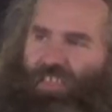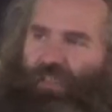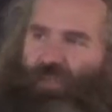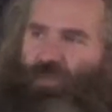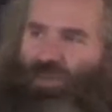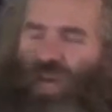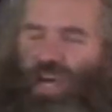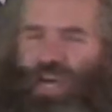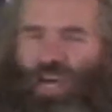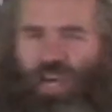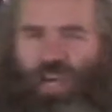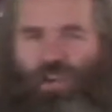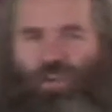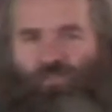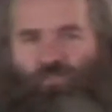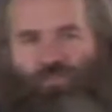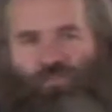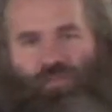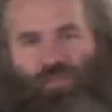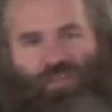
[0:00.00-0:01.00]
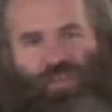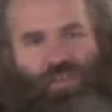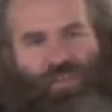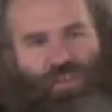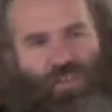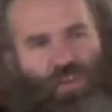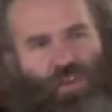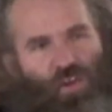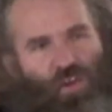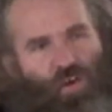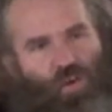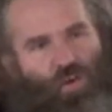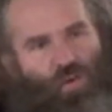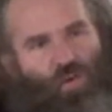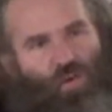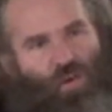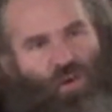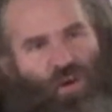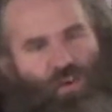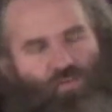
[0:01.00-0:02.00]
you have, you know,
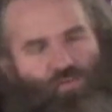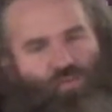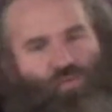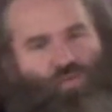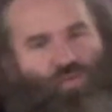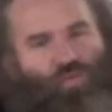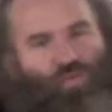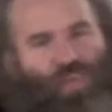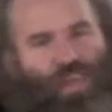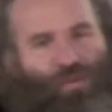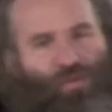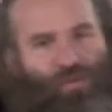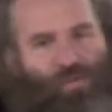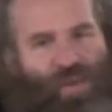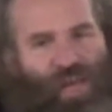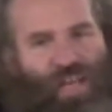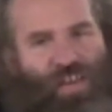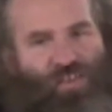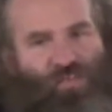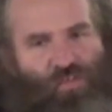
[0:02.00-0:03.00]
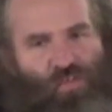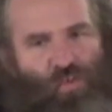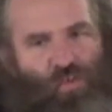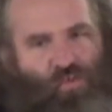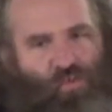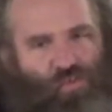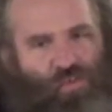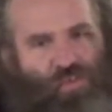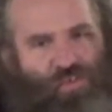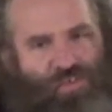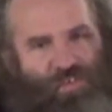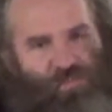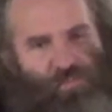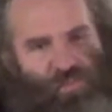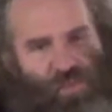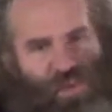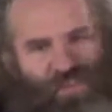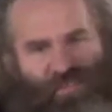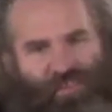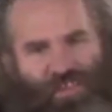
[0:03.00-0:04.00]
a true democratic socialist as
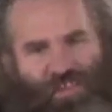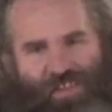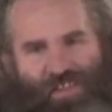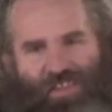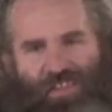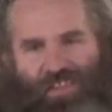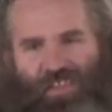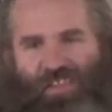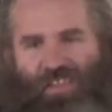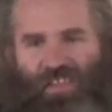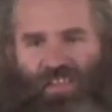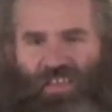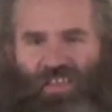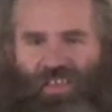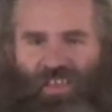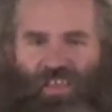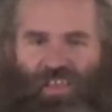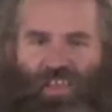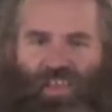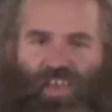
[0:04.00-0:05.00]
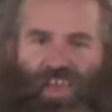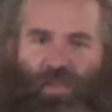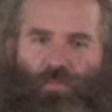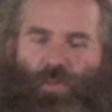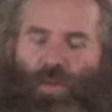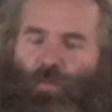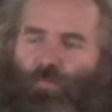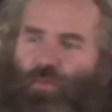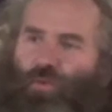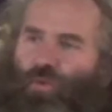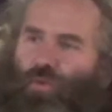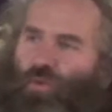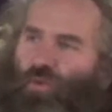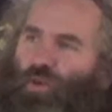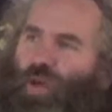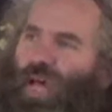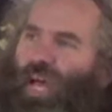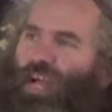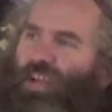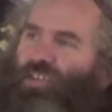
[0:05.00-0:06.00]
president, and
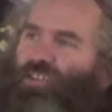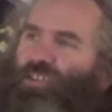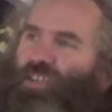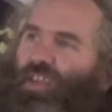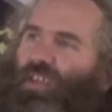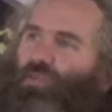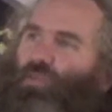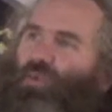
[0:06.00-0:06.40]
people actually